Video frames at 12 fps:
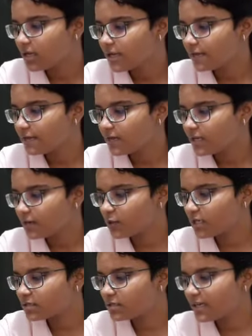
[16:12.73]
It
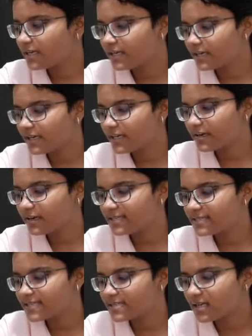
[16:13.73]

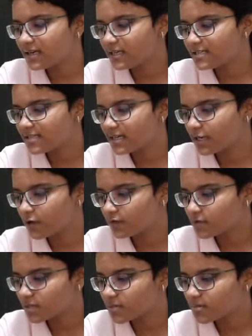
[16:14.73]
decreases the density of
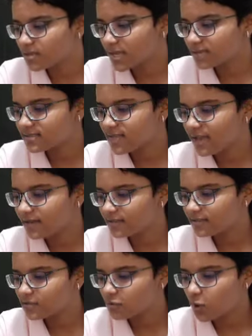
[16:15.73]
the substance and
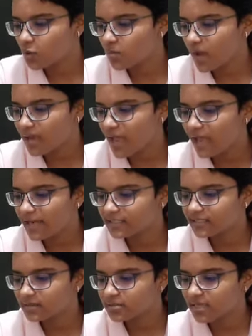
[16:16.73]
is shown by ionic
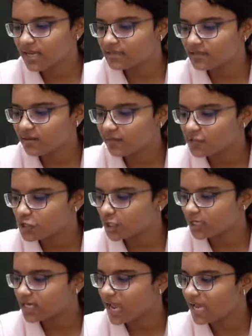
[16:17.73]
substance in which
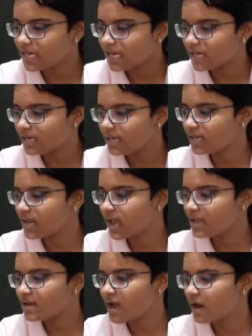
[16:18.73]
cation and
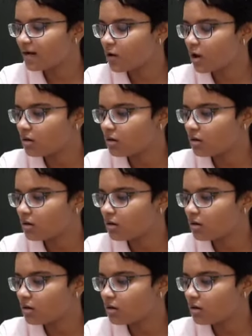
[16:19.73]
anion are